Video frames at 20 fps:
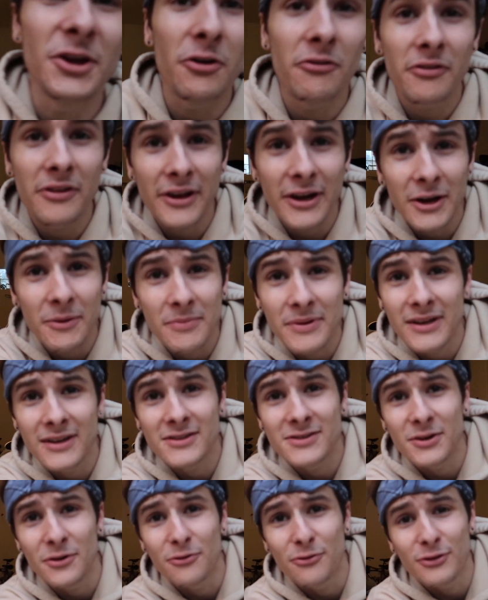over there, being
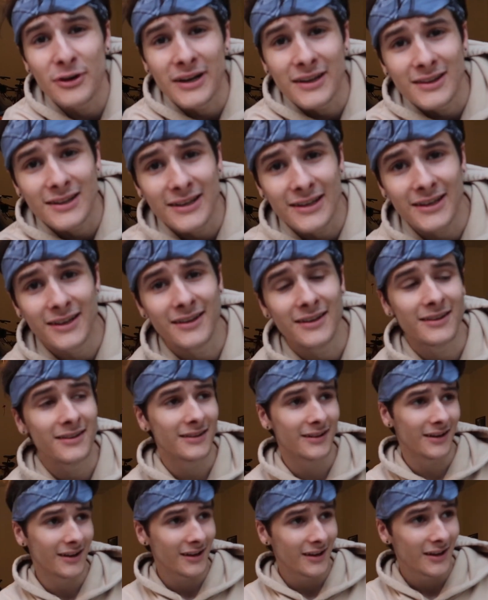so friendly.
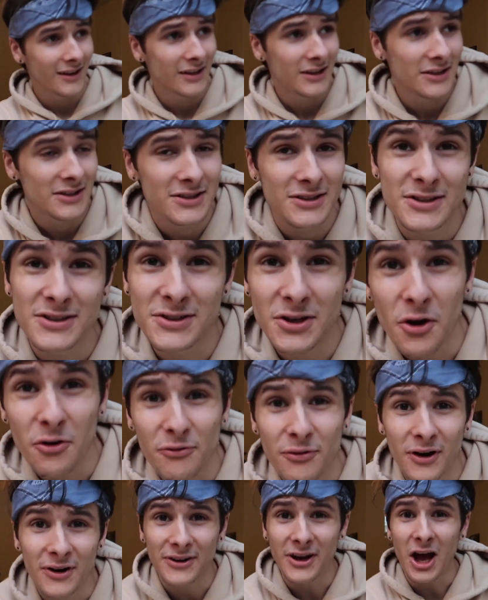So
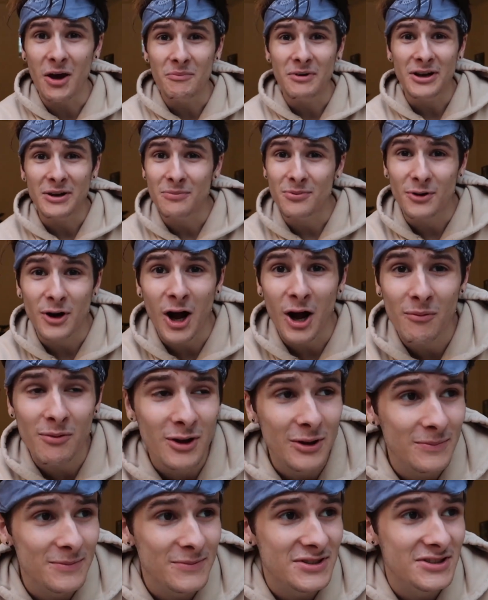far, not many
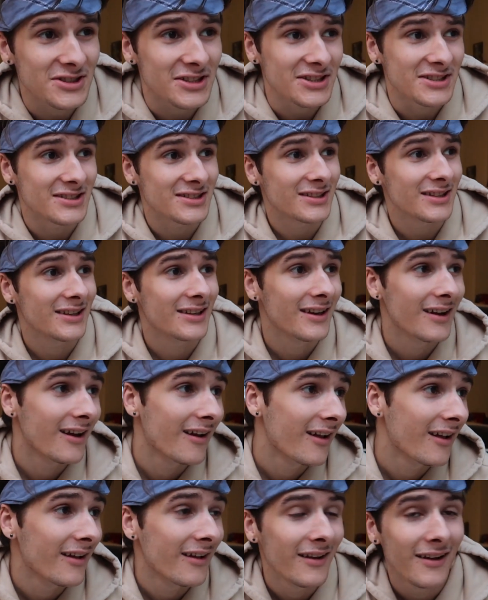problems, just
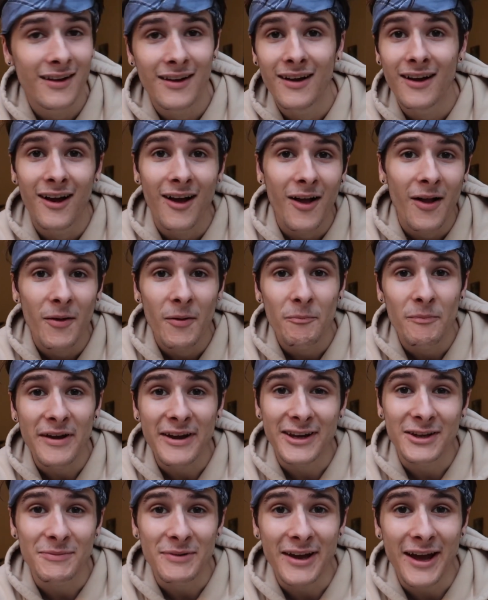
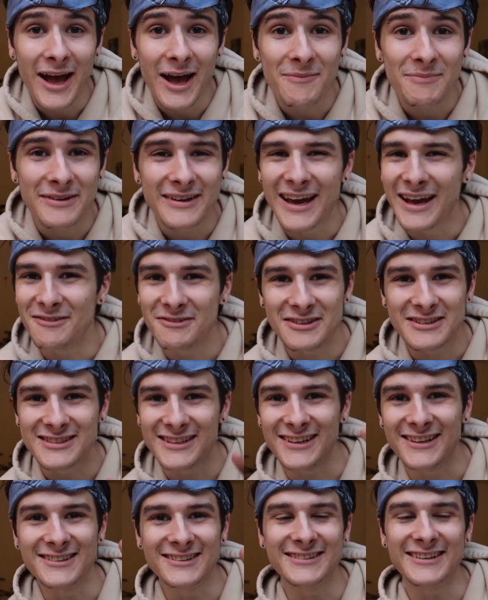making me happy every single